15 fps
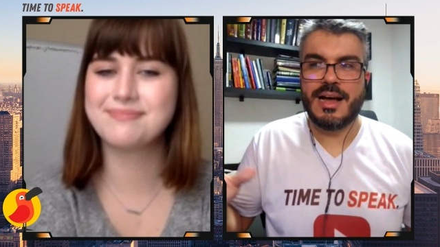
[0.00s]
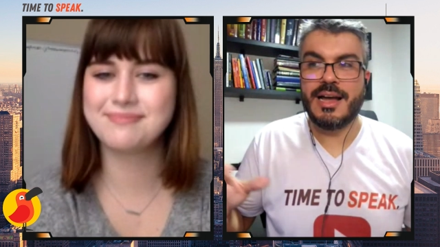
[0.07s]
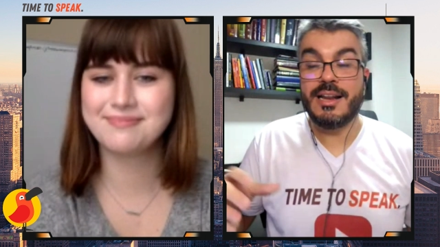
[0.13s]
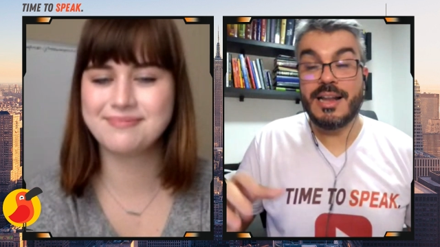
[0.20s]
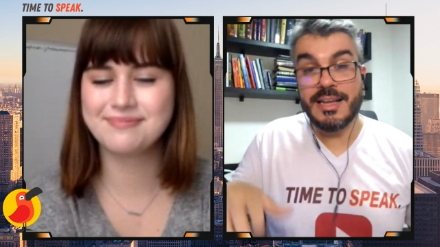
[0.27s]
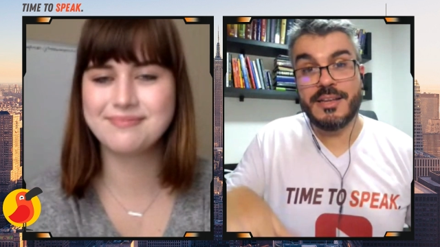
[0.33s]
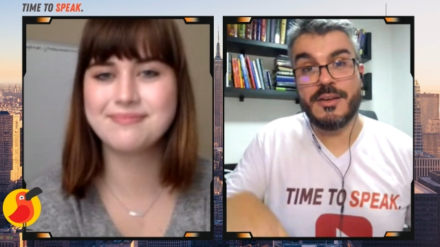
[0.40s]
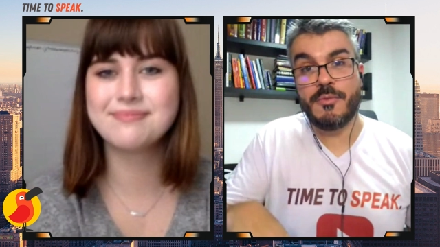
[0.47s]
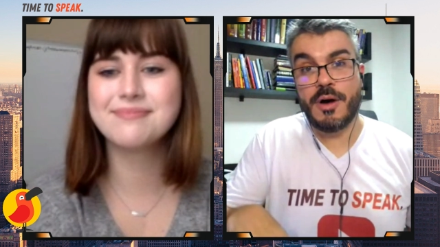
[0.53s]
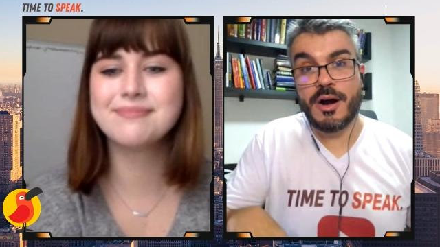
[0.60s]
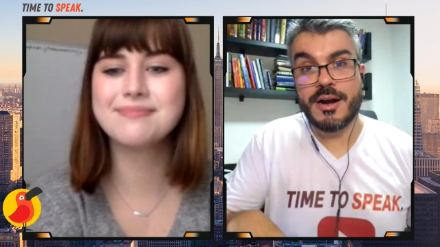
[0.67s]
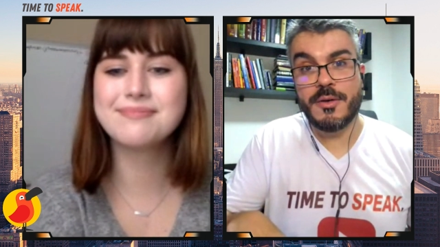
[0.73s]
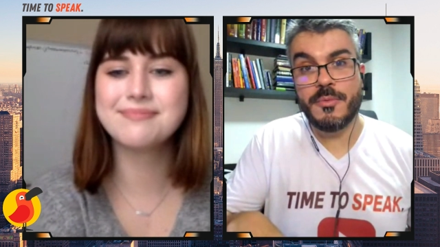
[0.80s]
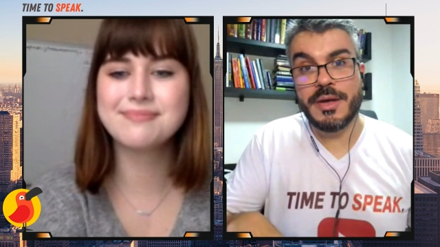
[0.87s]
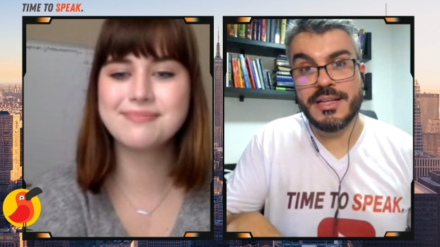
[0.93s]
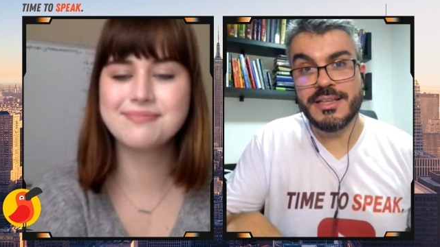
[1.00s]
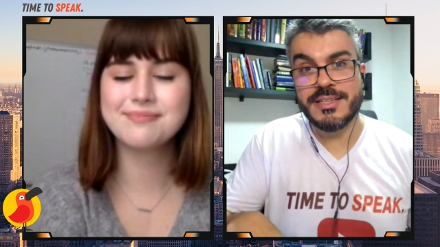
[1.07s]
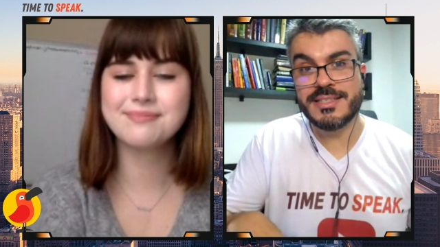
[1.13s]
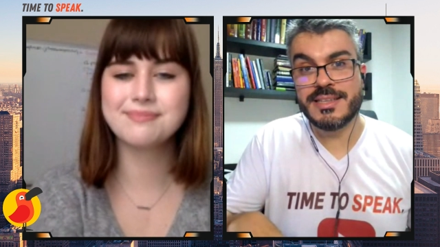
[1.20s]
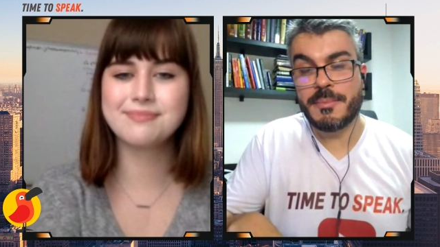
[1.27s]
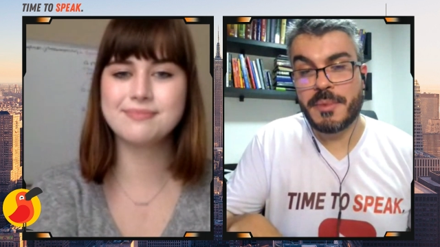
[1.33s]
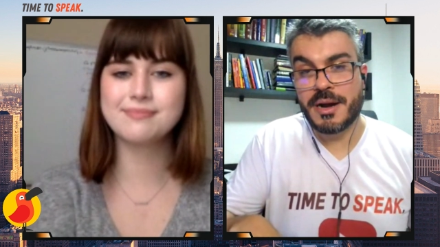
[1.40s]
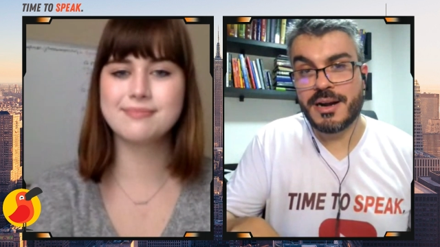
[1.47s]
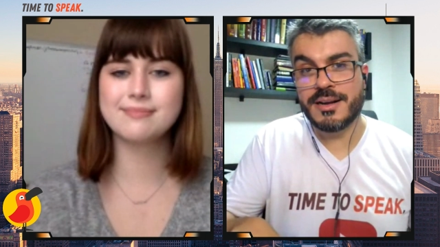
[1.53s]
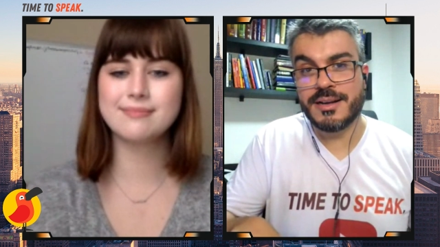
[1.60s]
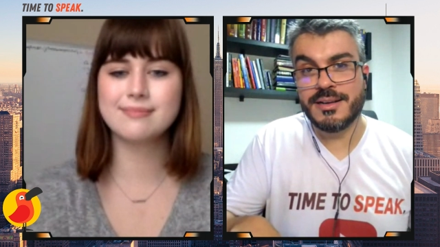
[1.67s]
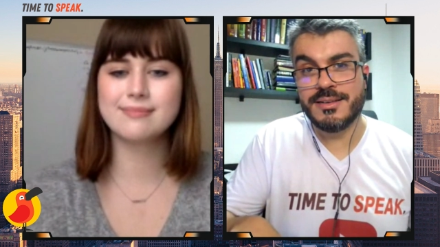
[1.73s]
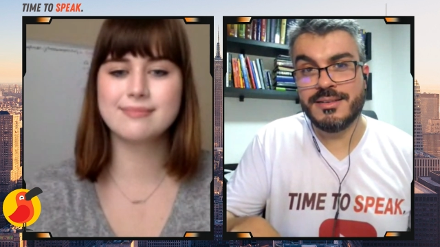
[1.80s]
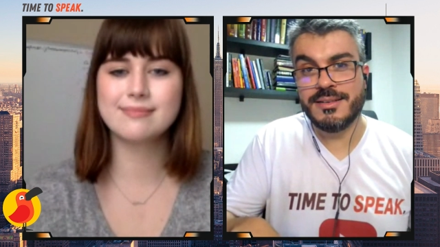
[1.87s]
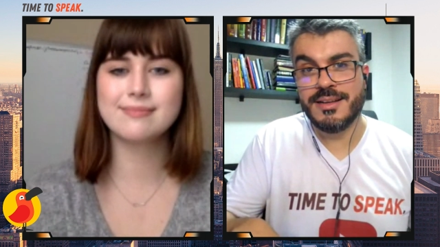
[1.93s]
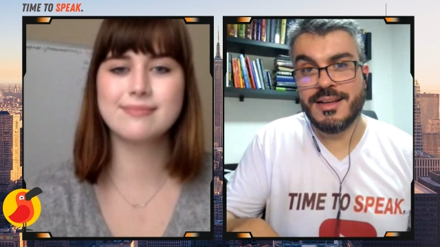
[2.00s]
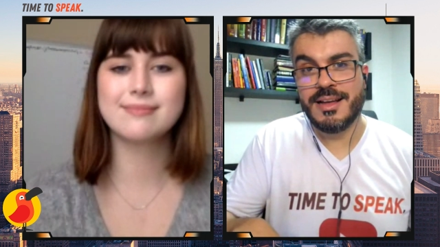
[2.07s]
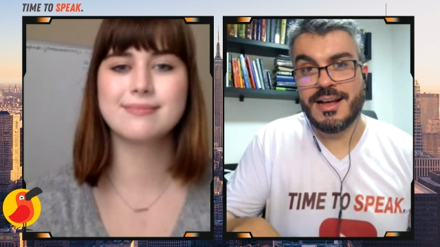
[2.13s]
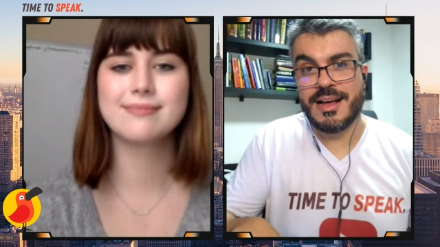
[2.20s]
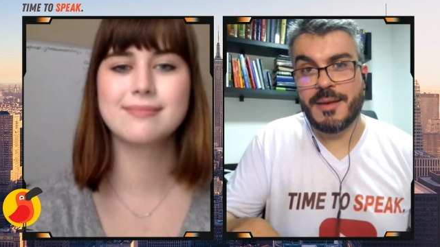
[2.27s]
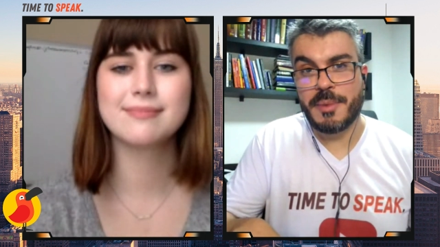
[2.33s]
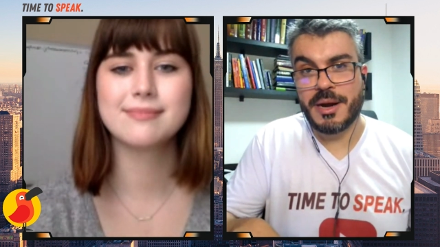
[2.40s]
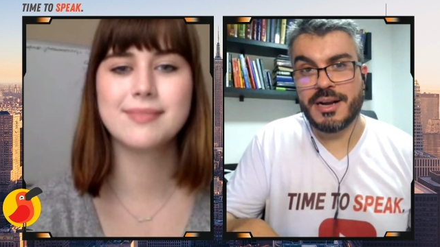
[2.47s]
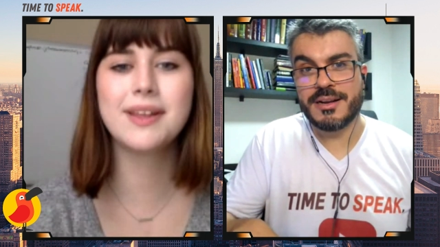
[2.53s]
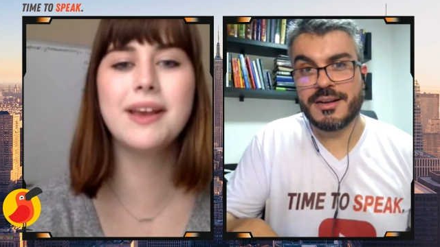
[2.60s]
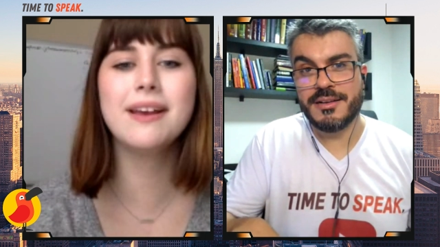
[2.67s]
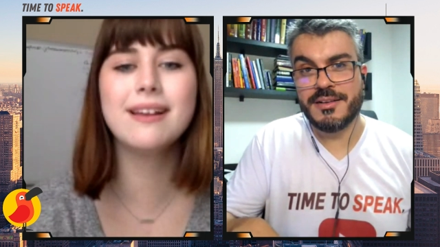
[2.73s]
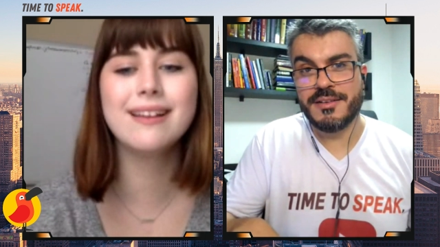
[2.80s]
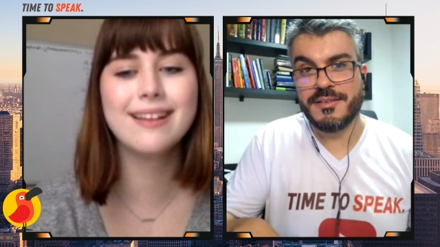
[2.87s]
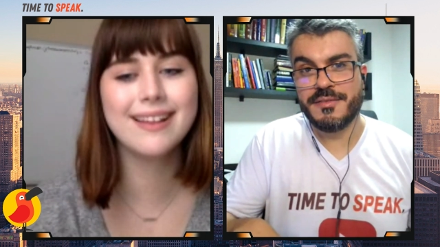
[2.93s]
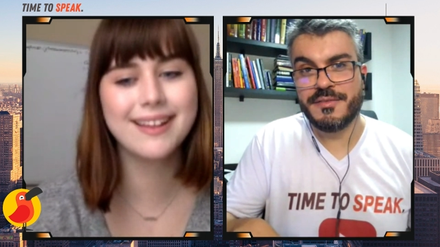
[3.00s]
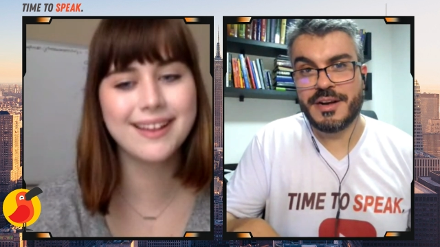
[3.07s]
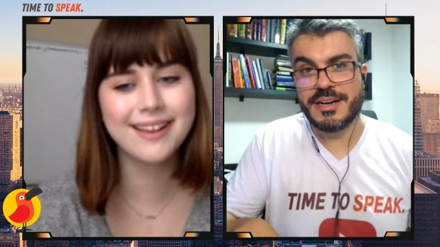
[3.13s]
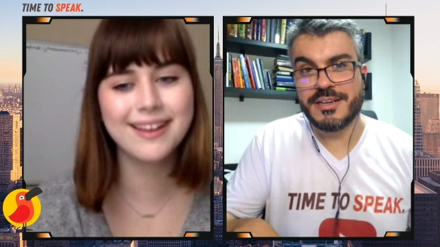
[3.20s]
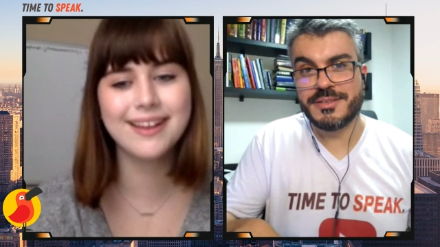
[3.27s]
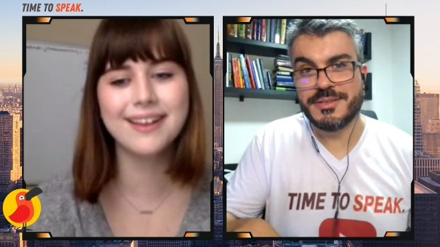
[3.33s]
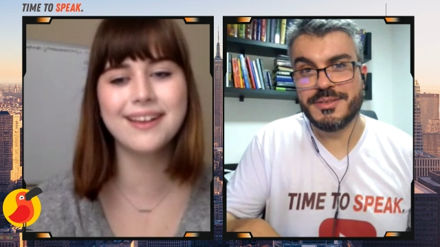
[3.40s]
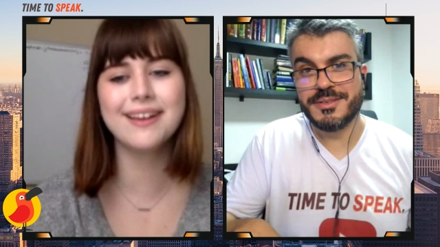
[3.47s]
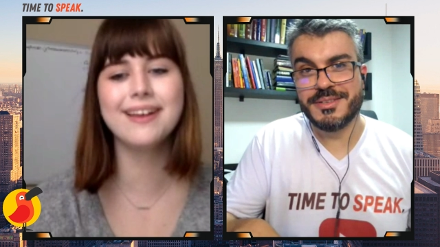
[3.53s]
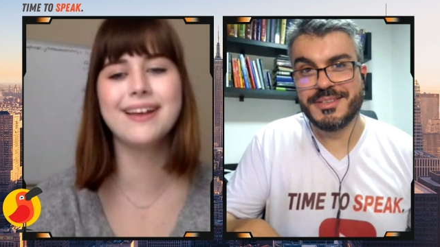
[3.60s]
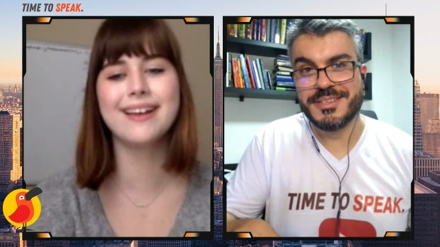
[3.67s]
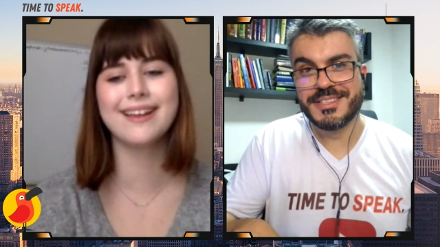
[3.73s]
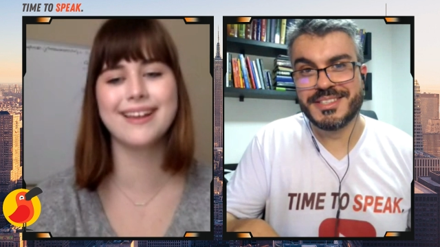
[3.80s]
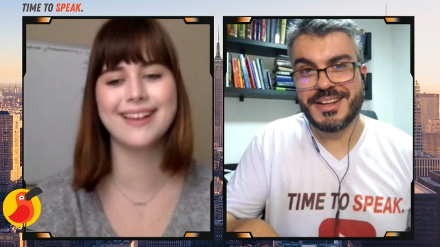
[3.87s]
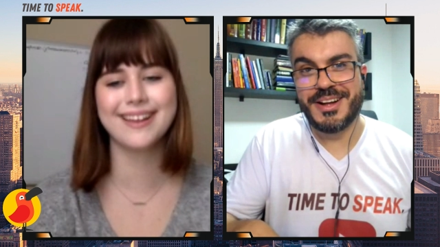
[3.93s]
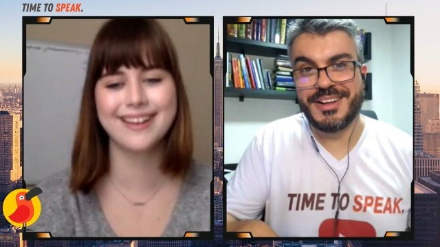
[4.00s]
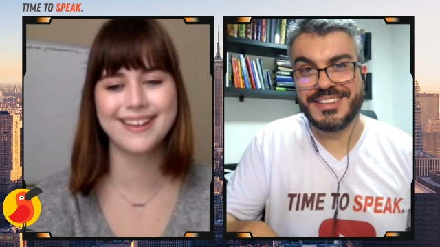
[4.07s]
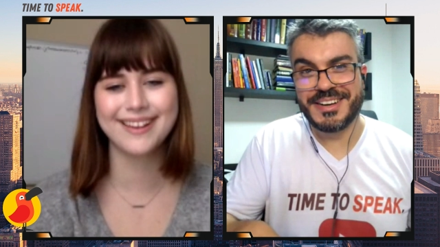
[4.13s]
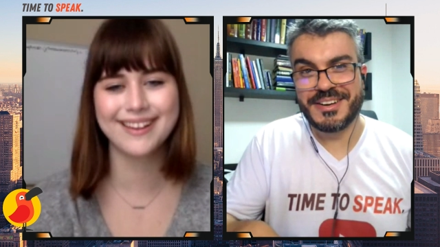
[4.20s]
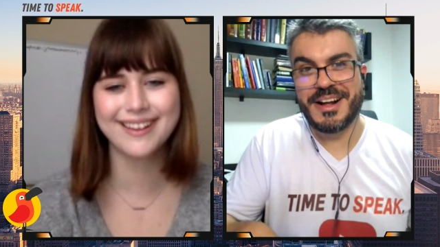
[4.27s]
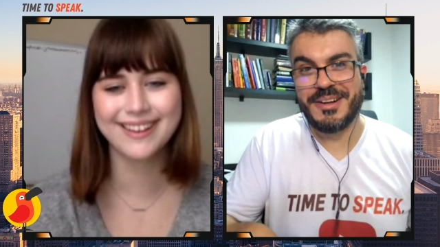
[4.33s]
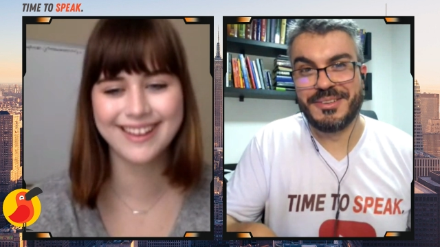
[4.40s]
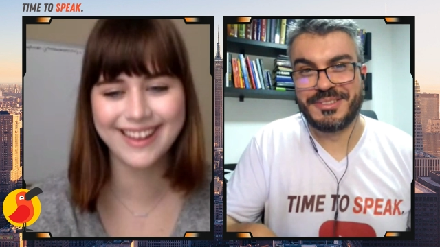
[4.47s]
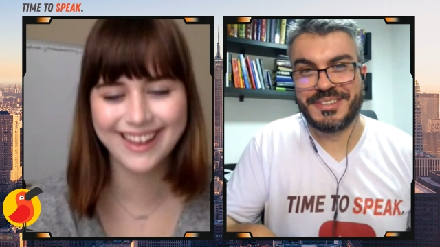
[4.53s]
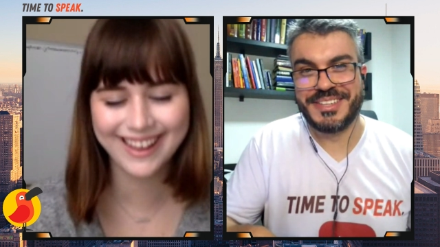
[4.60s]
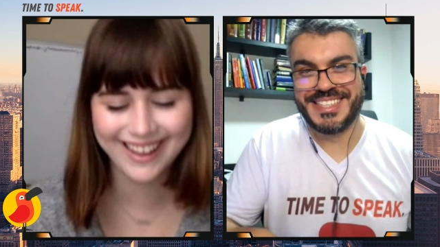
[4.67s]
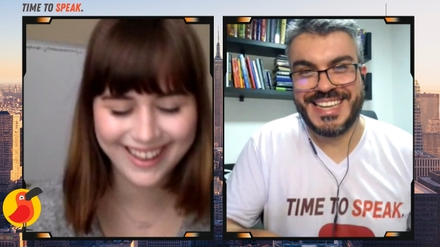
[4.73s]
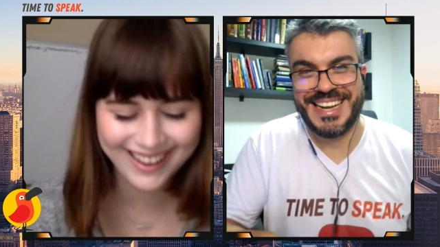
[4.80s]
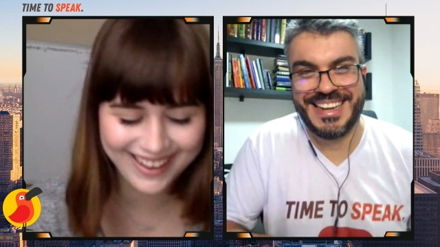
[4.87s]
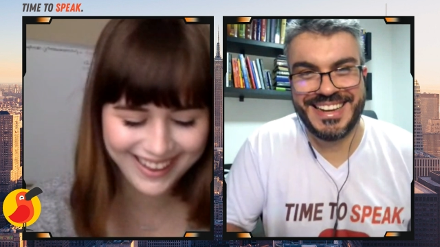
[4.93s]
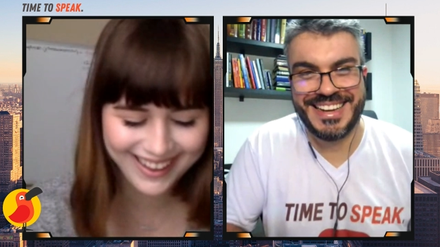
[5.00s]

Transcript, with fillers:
Speaker 1: I like war when it's American, American versus other countries.